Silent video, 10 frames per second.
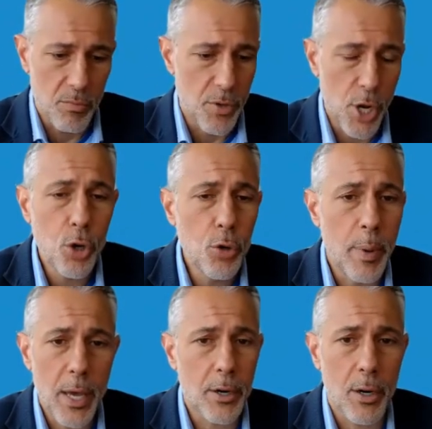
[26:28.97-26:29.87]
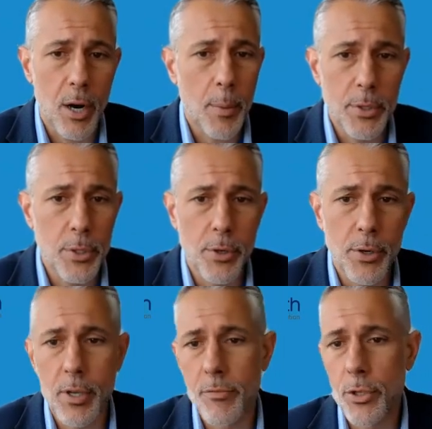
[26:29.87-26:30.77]
no better
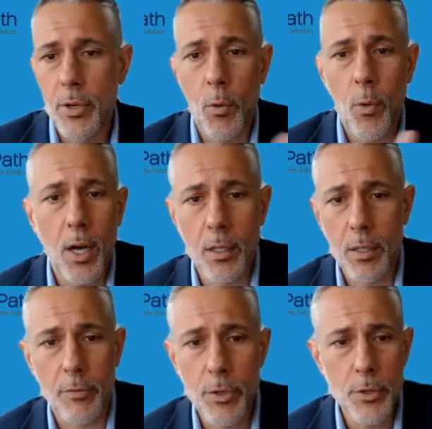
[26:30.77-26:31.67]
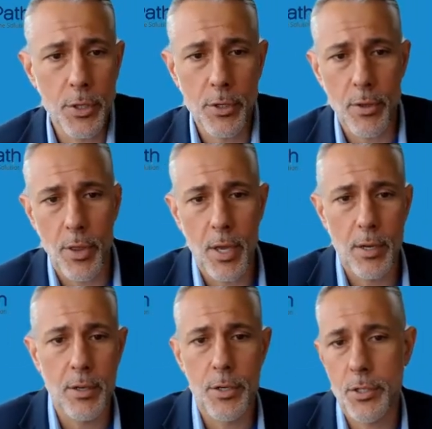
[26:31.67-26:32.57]
opportunity of doing well in the future
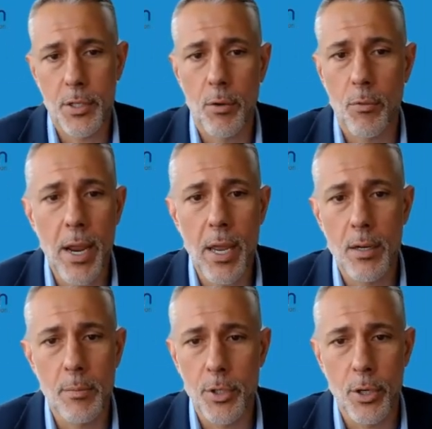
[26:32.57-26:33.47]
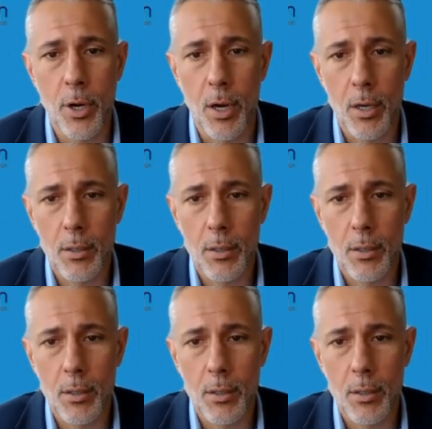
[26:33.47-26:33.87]
than just a random draw.